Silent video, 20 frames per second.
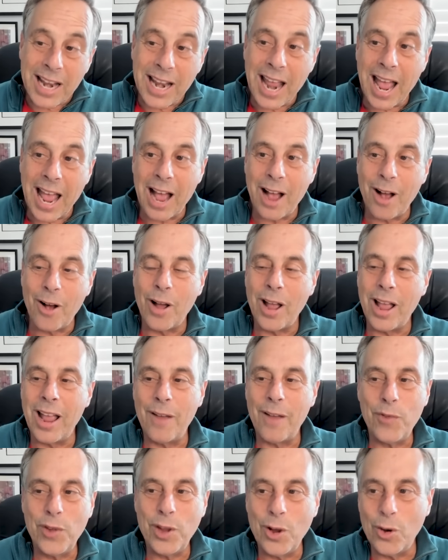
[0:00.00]
Now,
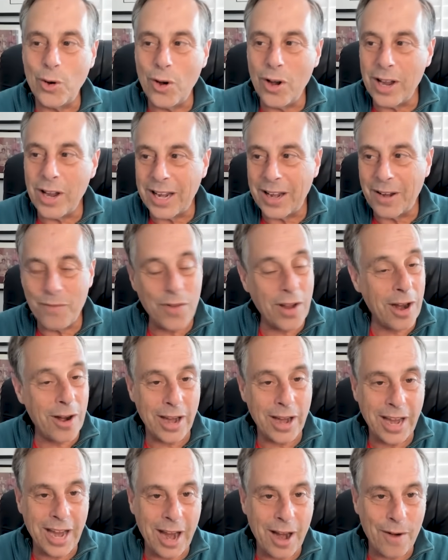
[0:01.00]
if you look
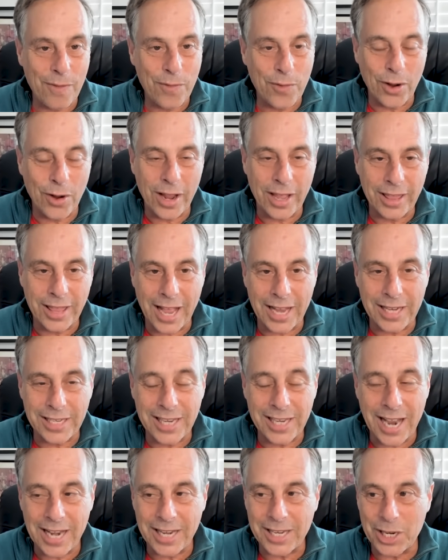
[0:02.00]
very carefully at that
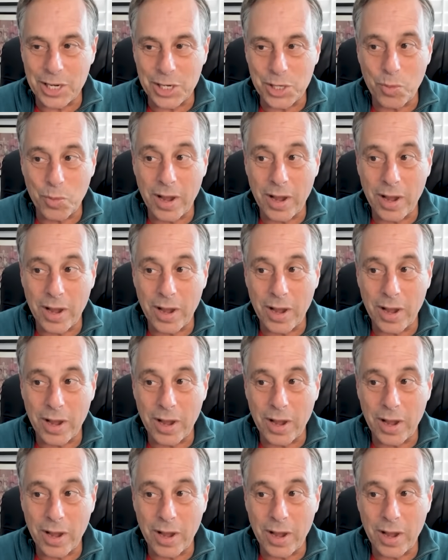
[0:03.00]
sentence,